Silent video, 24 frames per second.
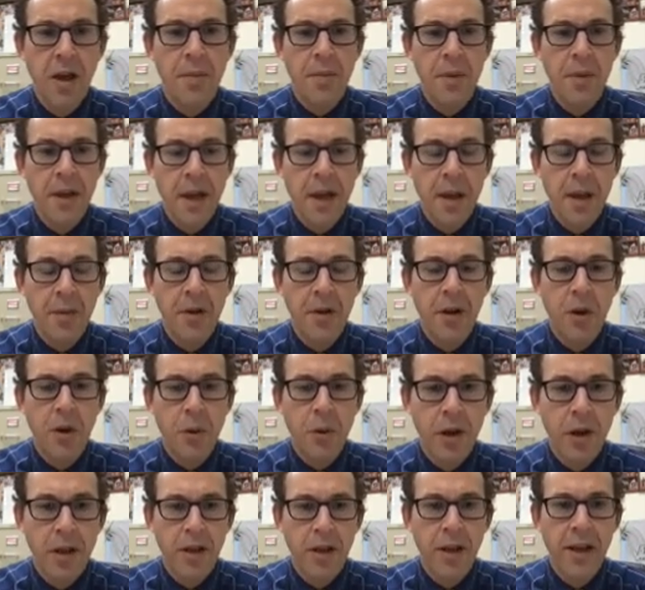Being able to
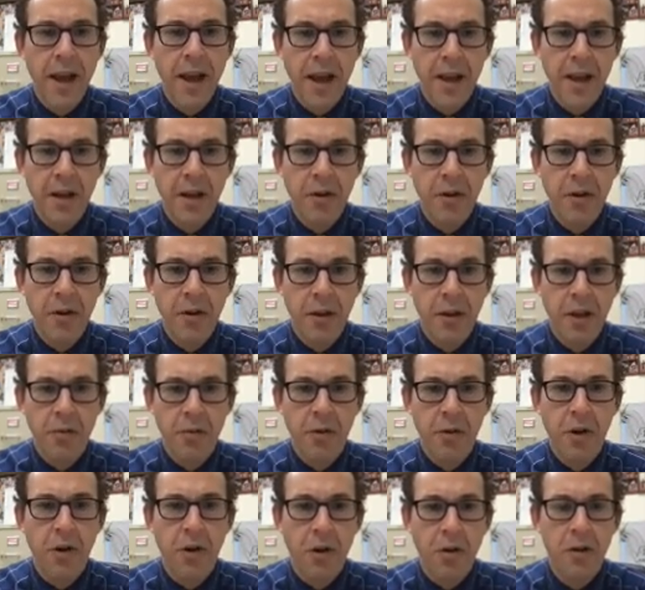quickly and accurately
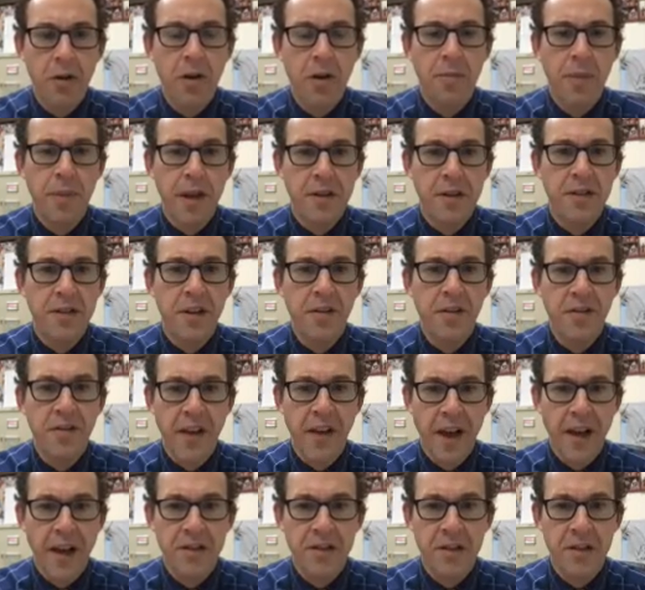recall your basic
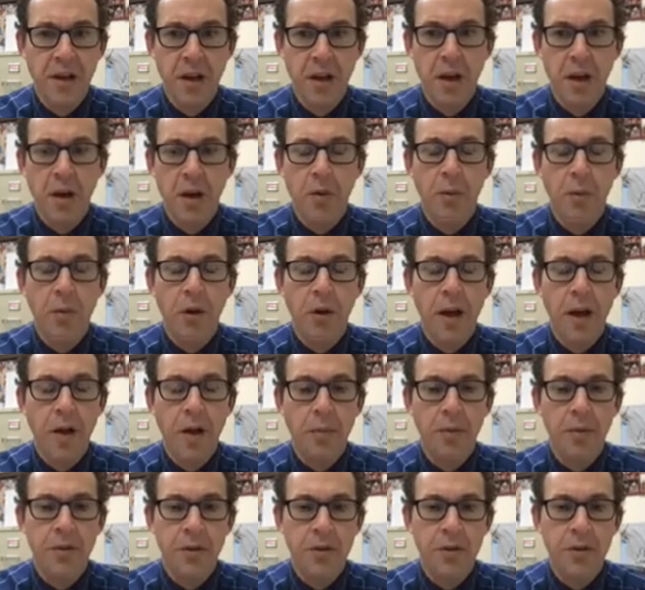facts will
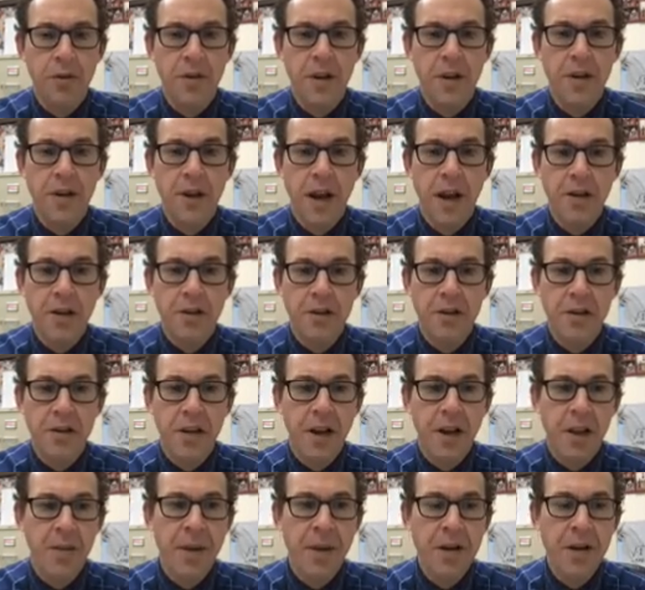help students not just in
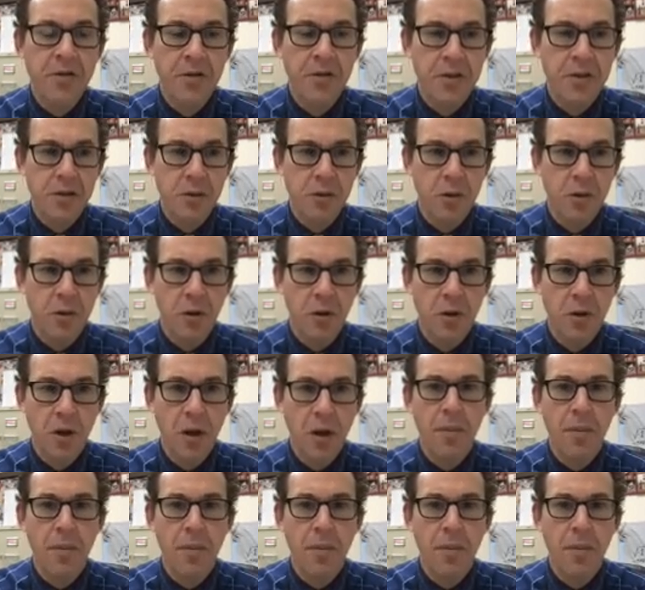elementary school,